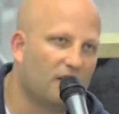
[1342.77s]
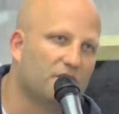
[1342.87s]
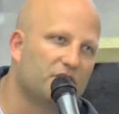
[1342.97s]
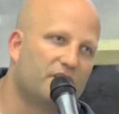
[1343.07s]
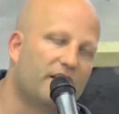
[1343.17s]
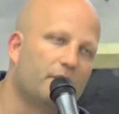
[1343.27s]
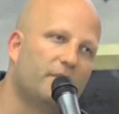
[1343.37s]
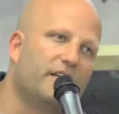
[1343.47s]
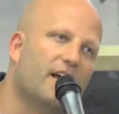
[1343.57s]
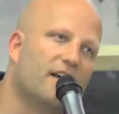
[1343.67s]
understand
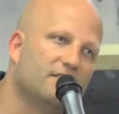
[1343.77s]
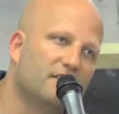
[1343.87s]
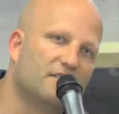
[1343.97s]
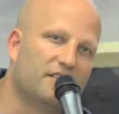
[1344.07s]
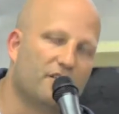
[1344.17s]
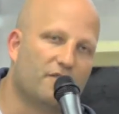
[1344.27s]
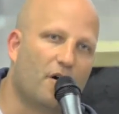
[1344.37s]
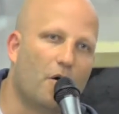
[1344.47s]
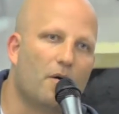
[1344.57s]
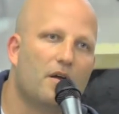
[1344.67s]
me as the
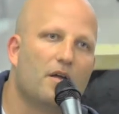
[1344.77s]
CFO